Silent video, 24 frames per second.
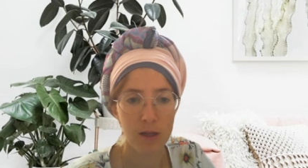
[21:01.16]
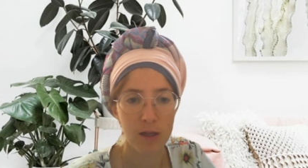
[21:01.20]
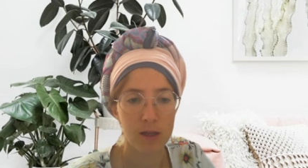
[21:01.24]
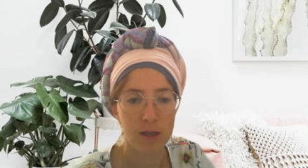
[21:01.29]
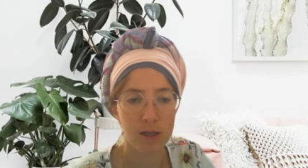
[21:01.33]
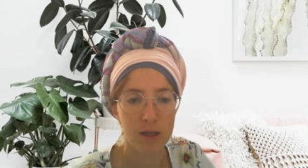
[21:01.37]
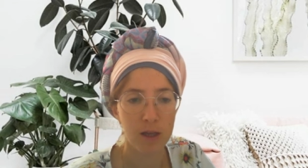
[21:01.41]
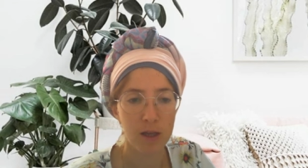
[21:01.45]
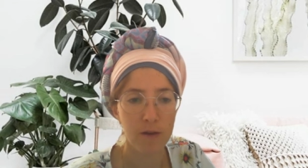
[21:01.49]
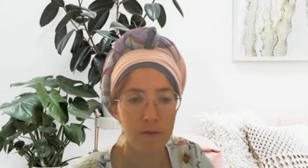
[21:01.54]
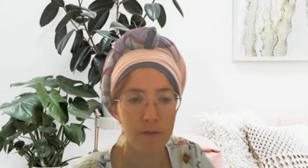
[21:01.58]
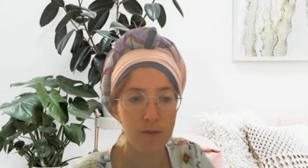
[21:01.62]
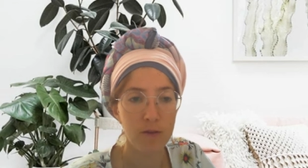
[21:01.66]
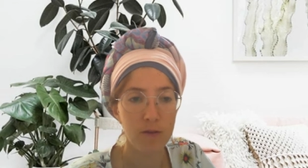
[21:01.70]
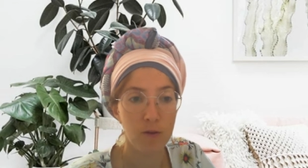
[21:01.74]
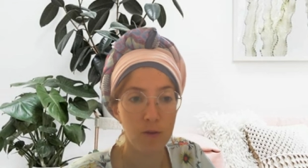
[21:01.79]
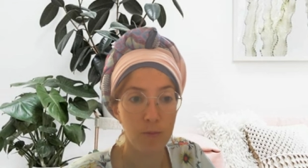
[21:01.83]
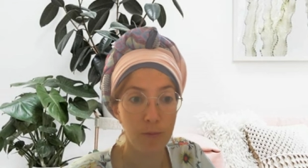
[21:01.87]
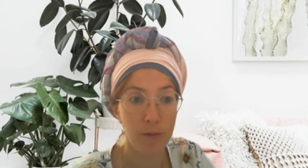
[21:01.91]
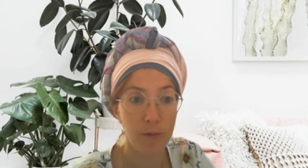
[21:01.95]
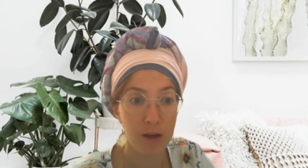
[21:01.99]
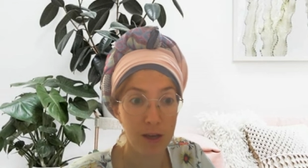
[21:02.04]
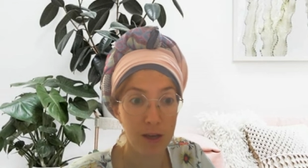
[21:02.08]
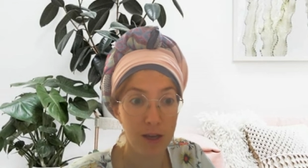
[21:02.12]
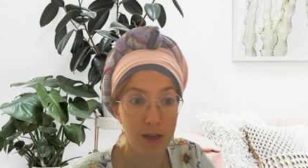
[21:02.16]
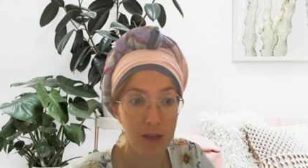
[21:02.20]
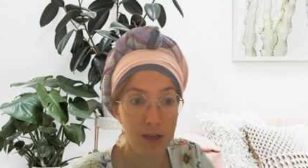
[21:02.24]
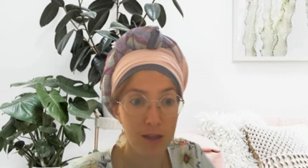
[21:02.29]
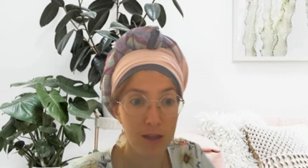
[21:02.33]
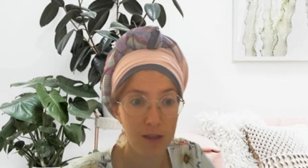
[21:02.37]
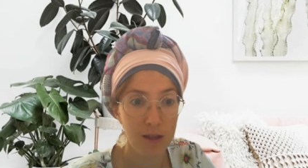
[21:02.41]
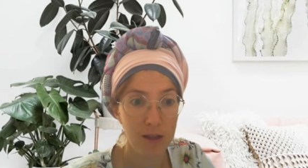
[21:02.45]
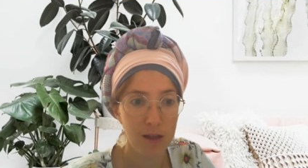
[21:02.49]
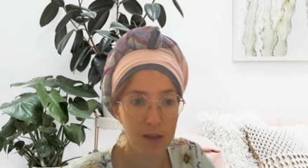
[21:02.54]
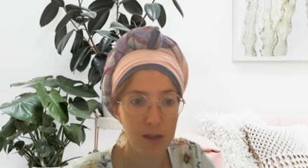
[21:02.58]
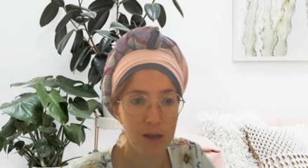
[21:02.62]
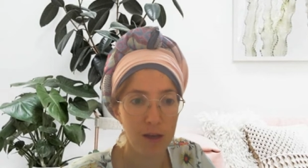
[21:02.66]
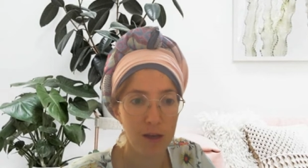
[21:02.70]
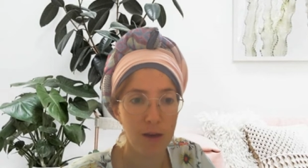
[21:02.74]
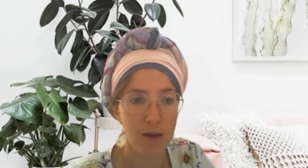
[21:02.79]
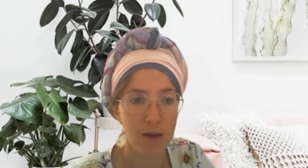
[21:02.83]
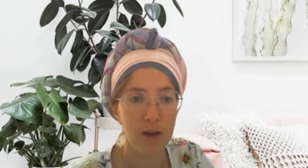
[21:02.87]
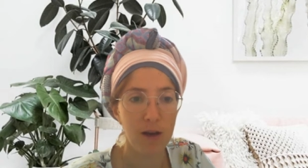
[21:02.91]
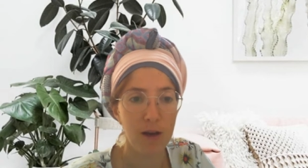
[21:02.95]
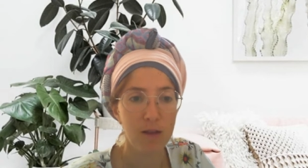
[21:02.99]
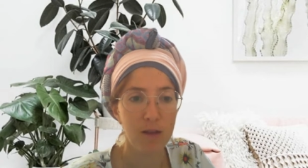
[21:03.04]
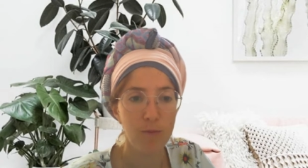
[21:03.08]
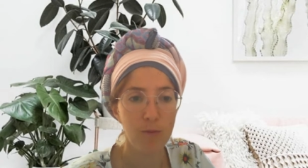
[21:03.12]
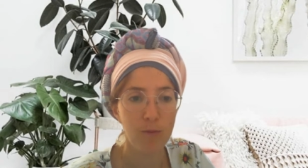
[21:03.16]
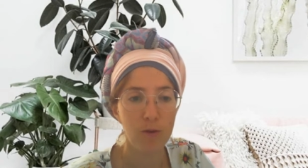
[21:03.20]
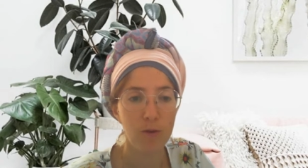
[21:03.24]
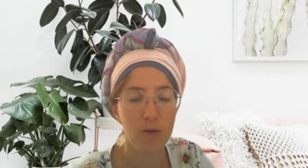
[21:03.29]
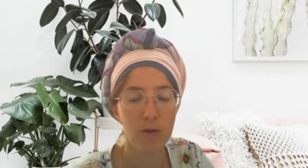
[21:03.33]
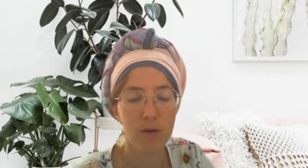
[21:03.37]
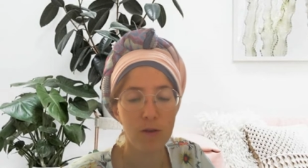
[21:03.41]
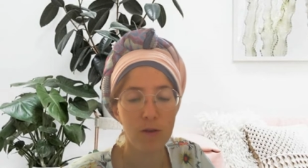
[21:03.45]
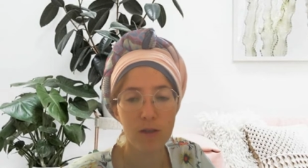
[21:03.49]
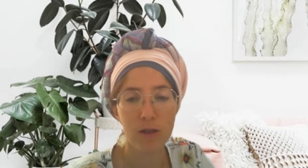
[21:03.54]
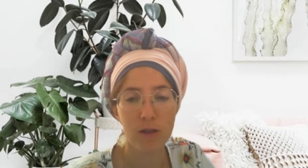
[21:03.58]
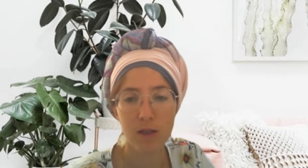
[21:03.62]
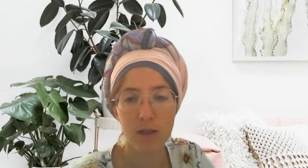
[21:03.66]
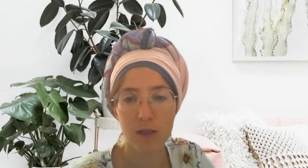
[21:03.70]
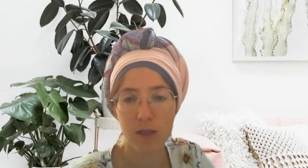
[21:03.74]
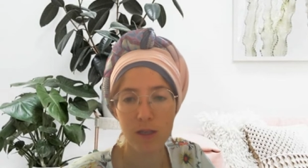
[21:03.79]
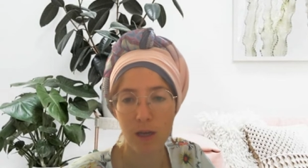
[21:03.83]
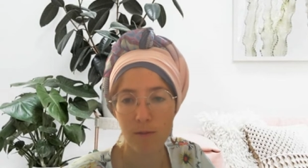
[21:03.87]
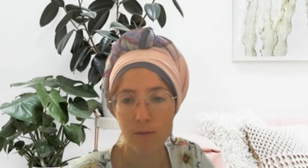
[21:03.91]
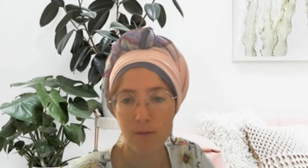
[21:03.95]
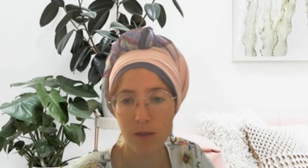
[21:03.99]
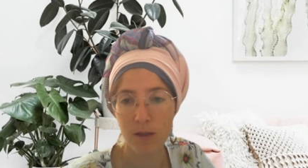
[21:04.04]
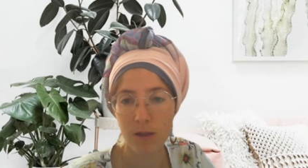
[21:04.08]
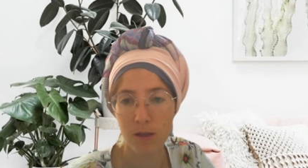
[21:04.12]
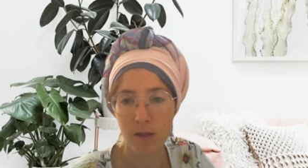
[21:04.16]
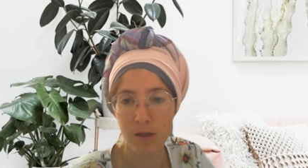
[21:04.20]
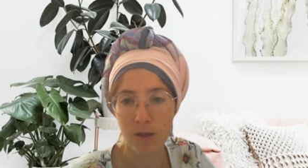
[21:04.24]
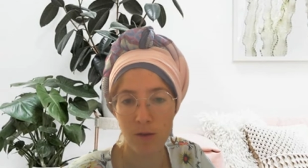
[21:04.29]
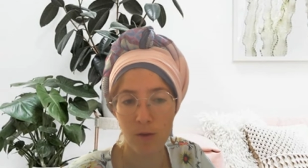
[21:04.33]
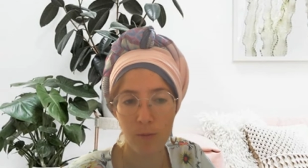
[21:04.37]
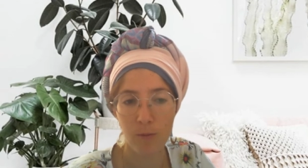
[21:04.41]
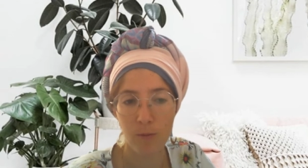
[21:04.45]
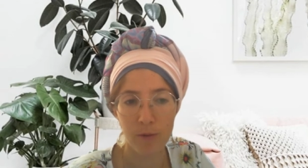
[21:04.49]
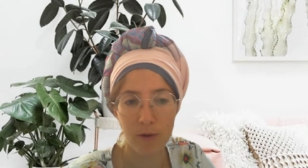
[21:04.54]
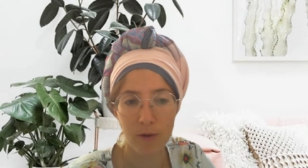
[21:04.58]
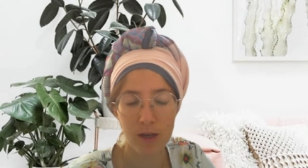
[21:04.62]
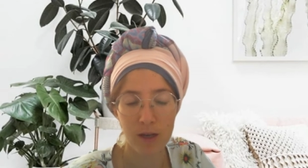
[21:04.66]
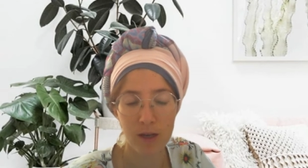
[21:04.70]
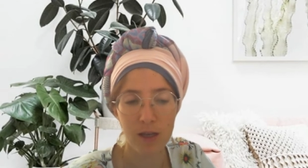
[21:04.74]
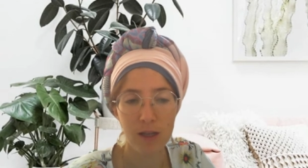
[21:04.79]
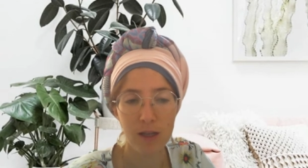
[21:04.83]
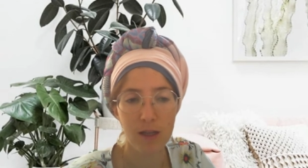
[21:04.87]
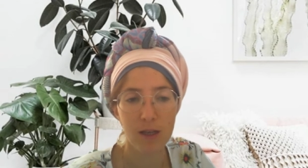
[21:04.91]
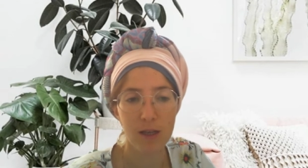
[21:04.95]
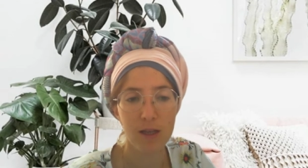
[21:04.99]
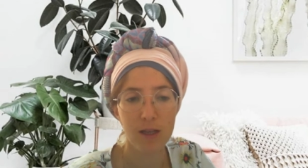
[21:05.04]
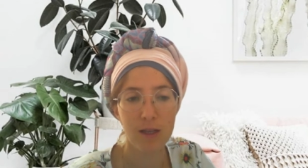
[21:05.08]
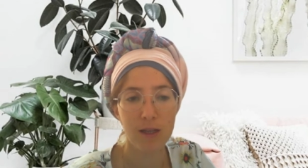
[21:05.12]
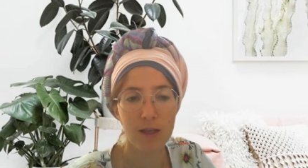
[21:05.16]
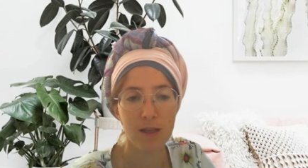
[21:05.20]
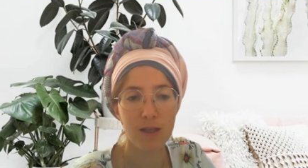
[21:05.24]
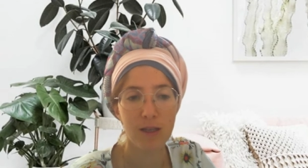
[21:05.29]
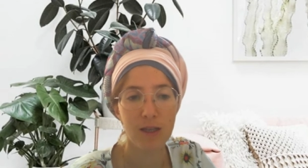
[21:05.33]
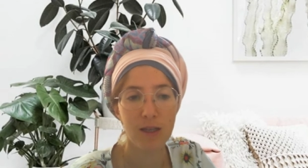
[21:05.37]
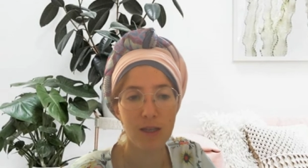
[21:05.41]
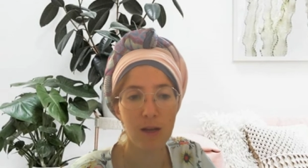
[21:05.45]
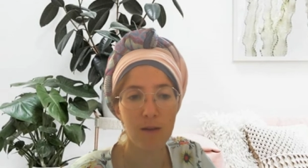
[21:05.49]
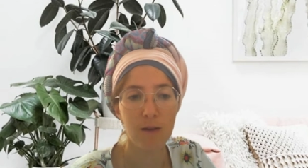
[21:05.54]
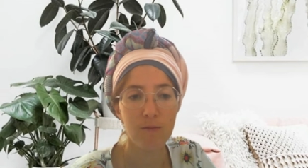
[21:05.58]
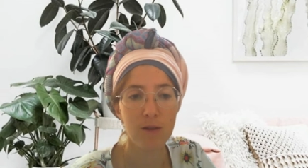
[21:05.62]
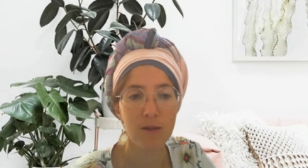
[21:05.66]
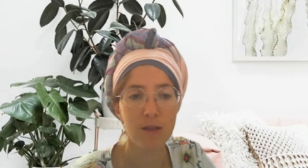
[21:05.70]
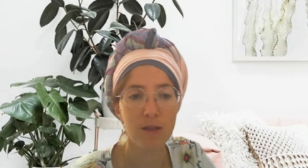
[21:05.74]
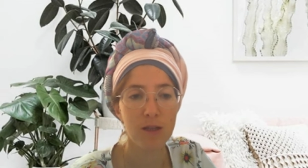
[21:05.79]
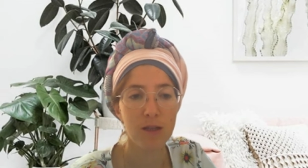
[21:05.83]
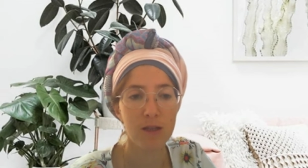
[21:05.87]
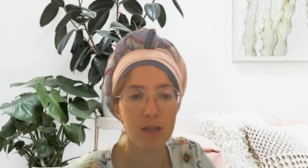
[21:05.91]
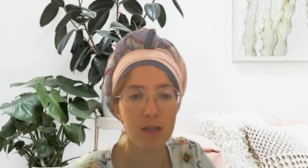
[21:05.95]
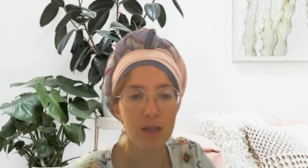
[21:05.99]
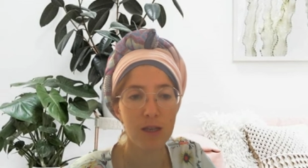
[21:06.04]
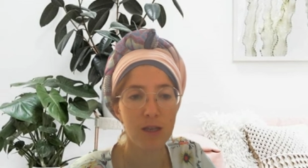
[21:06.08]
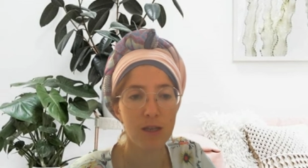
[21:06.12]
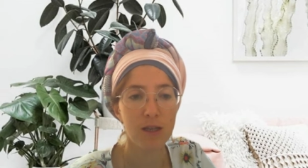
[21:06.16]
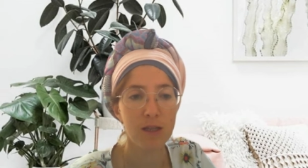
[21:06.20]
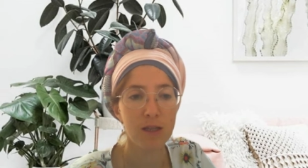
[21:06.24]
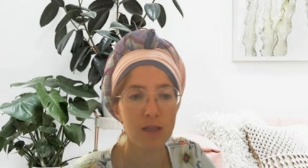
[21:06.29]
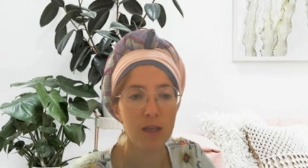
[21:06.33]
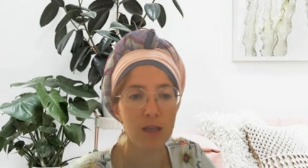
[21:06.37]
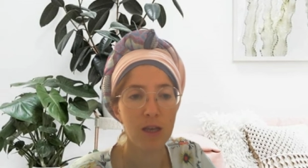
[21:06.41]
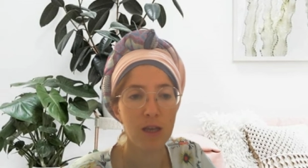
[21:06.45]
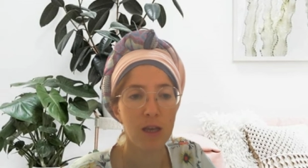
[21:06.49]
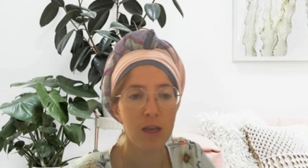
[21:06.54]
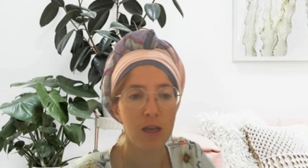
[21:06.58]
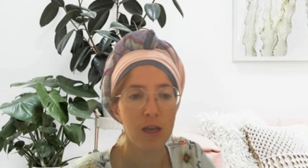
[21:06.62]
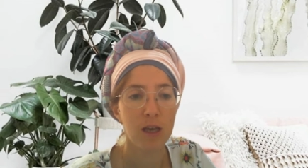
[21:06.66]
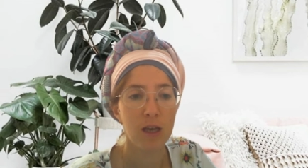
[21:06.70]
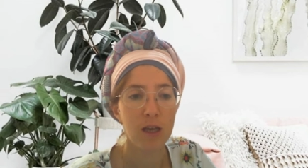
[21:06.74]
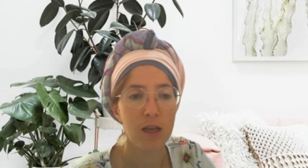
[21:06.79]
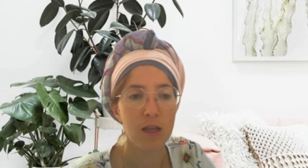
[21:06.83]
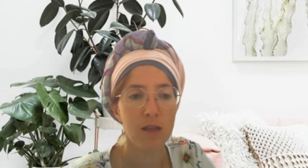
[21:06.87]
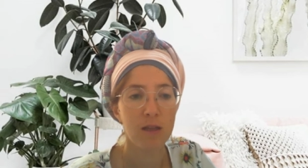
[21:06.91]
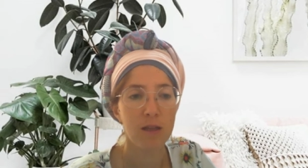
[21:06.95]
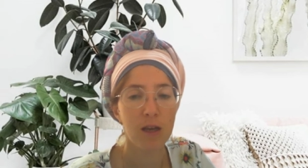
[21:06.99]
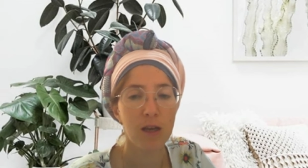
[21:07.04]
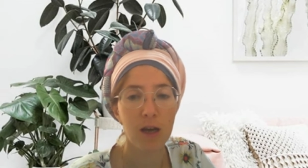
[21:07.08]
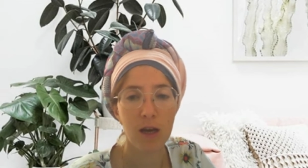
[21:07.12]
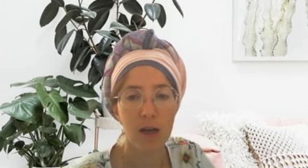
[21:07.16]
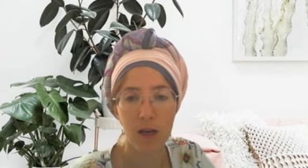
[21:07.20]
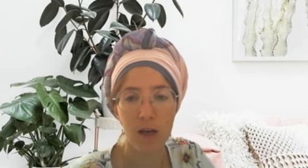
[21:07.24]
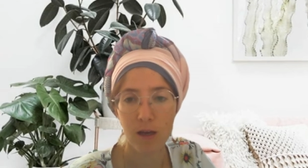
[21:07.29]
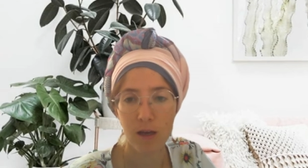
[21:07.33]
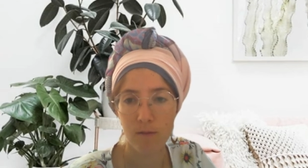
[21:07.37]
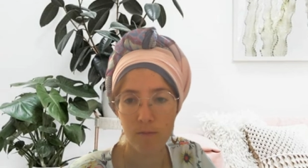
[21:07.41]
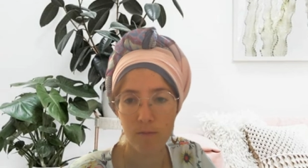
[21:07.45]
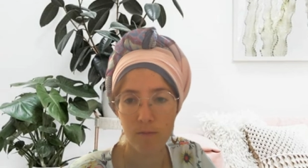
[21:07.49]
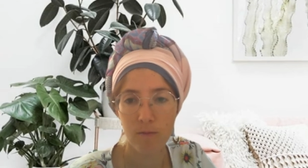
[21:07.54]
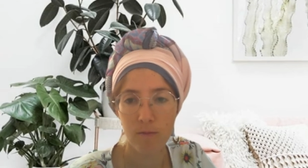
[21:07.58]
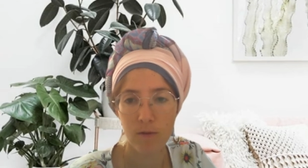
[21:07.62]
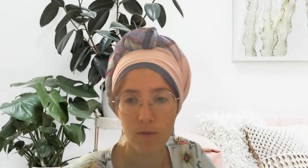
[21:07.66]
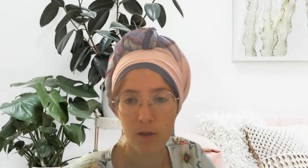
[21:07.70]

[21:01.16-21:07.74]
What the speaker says: stuff in your brain. But because it's something in your brain, it's something that takes time.